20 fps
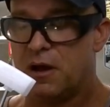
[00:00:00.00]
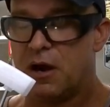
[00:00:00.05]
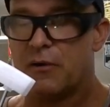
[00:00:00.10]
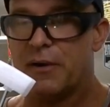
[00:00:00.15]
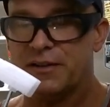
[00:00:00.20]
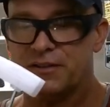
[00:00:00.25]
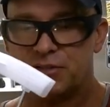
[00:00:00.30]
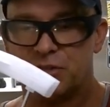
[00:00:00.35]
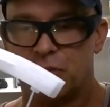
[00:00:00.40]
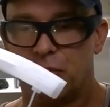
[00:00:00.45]

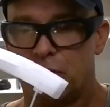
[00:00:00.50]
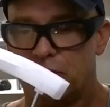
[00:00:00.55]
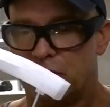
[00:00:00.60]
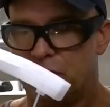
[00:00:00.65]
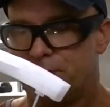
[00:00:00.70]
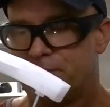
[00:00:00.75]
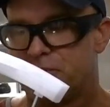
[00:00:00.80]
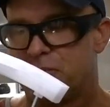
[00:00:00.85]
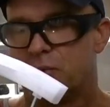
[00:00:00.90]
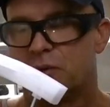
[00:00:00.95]
All right, so
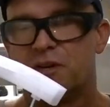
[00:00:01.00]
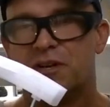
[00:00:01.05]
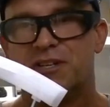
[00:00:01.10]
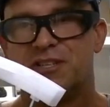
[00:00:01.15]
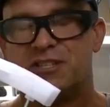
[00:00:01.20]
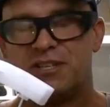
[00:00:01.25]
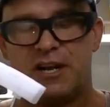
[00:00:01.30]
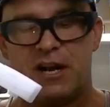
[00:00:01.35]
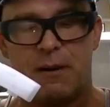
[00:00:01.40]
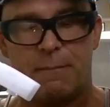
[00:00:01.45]
whoops, we're going
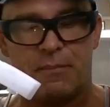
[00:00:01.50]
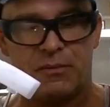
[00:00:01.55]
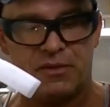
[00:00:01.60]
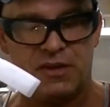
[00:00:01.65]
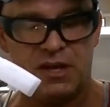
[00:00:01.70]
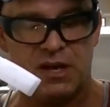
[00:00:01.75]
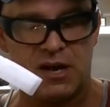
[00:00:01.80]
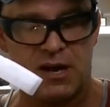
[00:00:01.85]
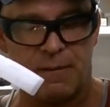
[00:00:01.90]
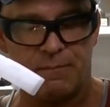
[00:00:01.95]
to set up
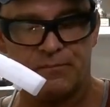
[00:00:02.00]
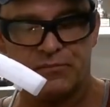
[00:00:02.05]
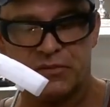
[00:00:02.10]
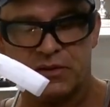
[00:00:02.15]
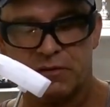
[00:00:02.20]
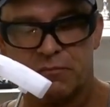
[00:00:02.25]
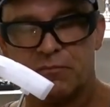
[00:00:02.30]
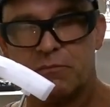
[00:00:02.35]
the